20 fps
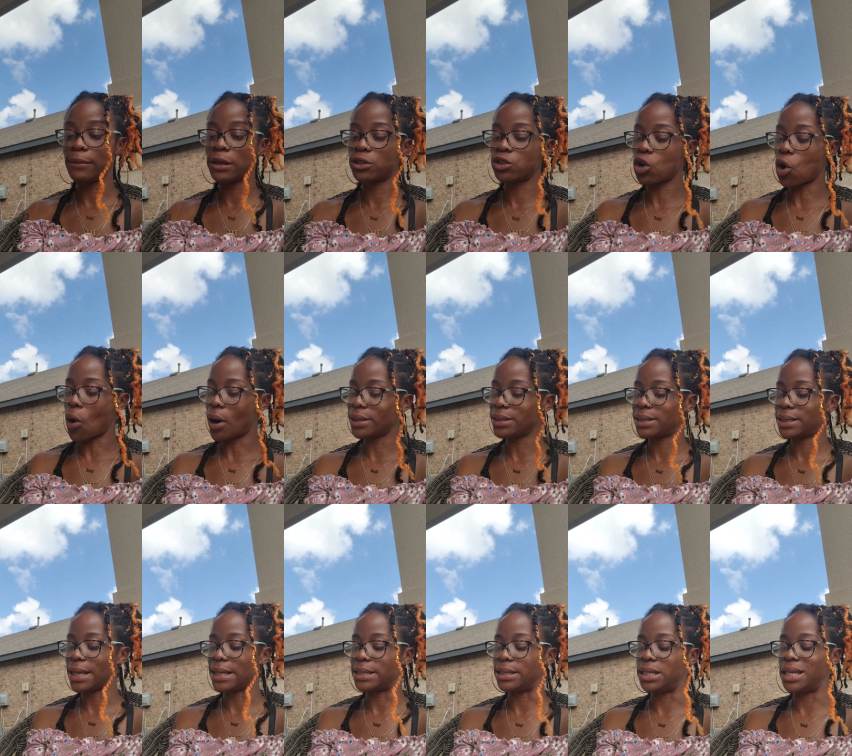this card
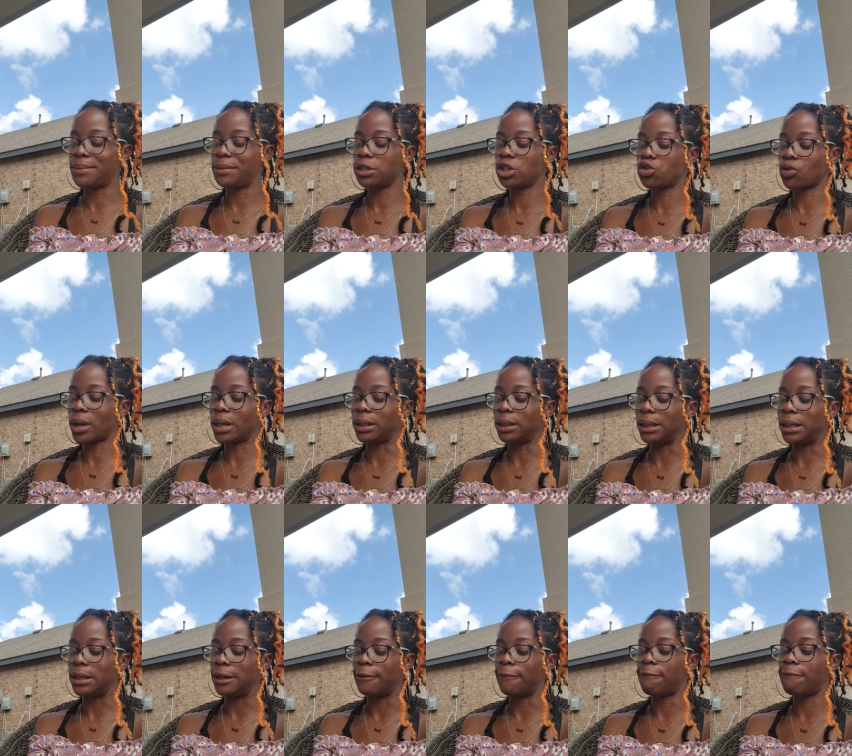says demonstrate
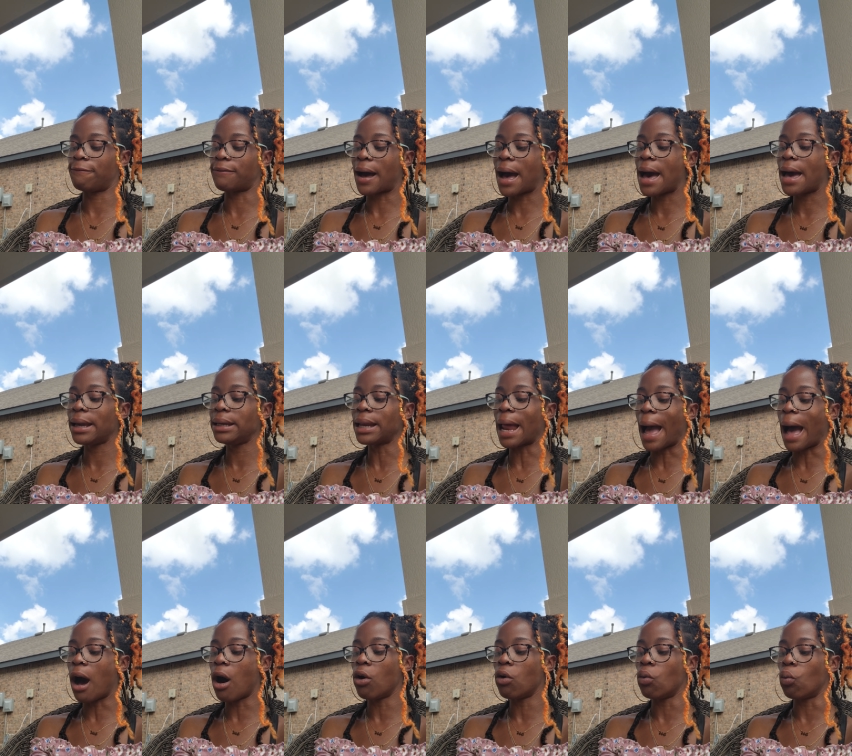love. Find
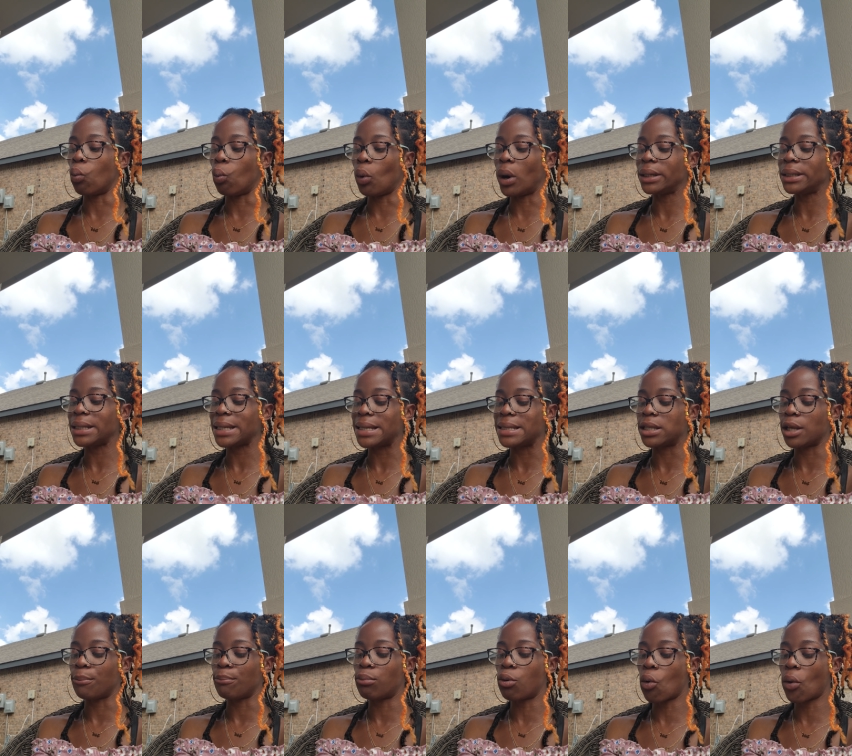out what is
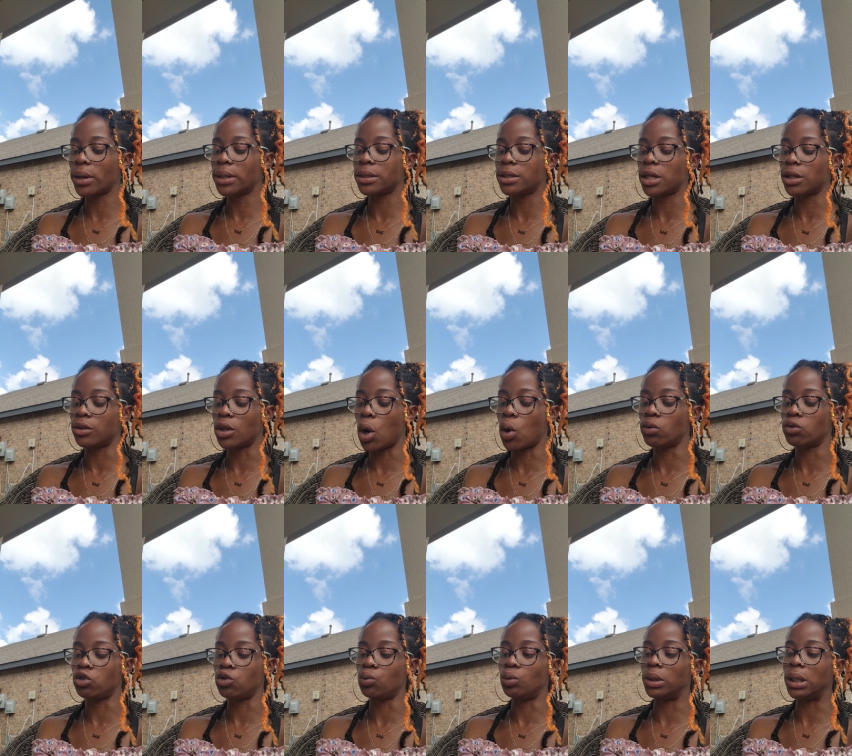important to
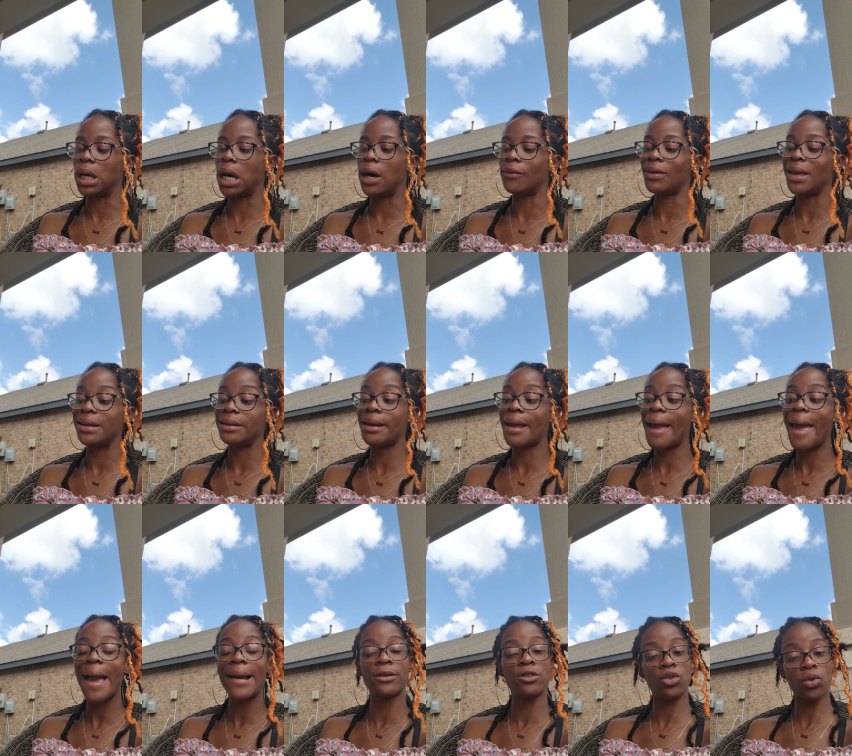those you love and
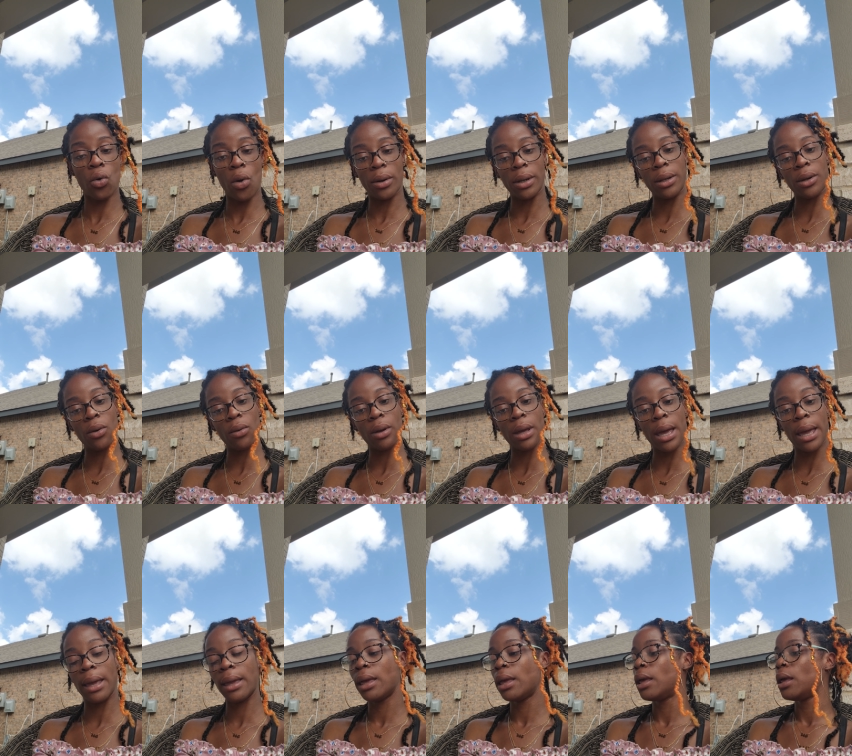act on it,
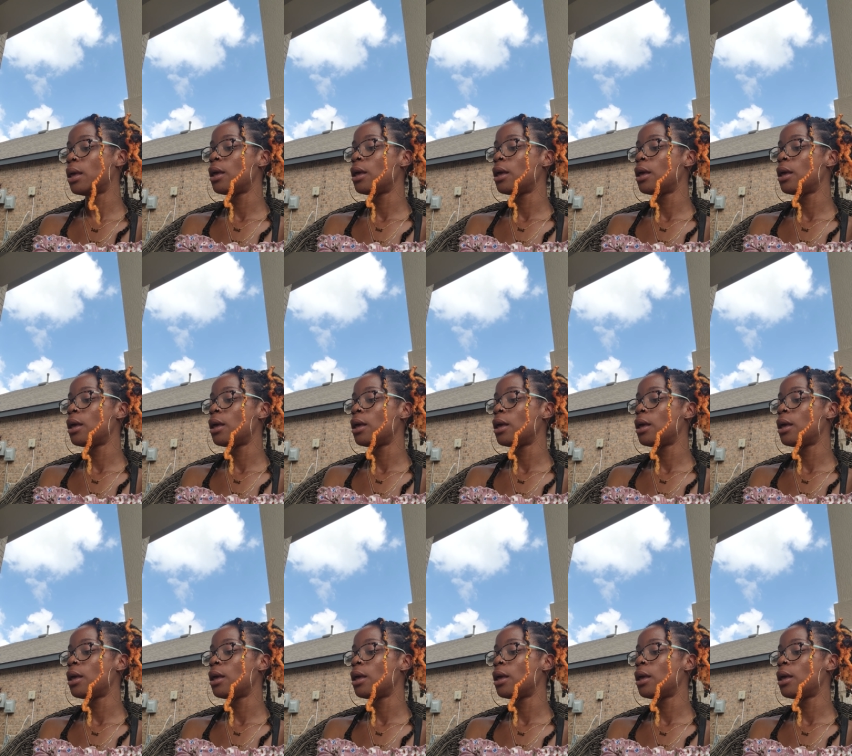okay?